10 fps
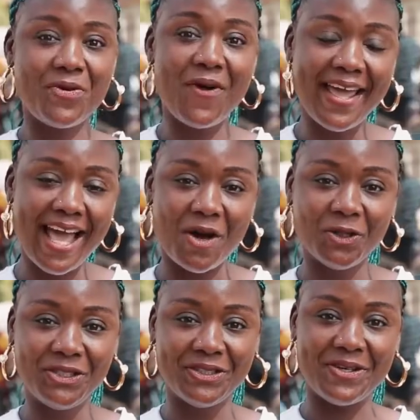Ronke
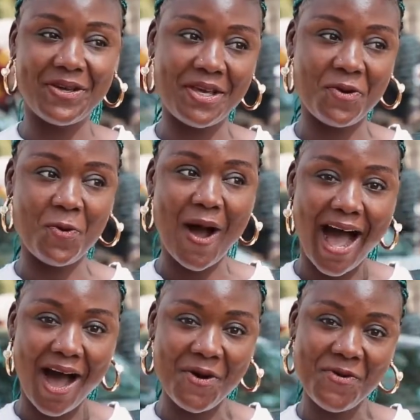Oshodi, okay,
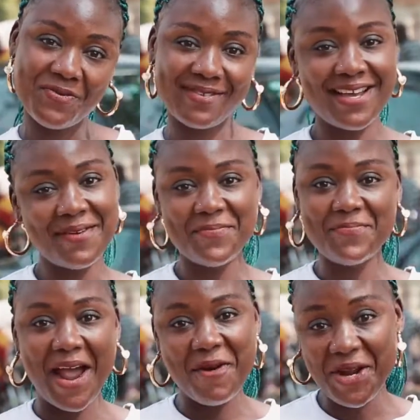wow.
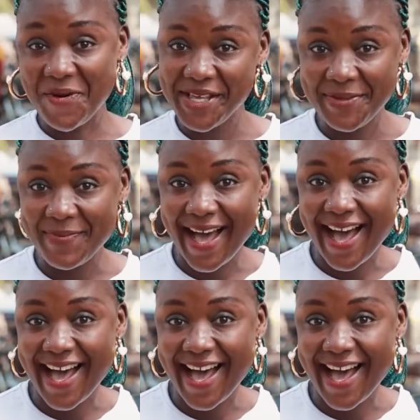Merry Christmas.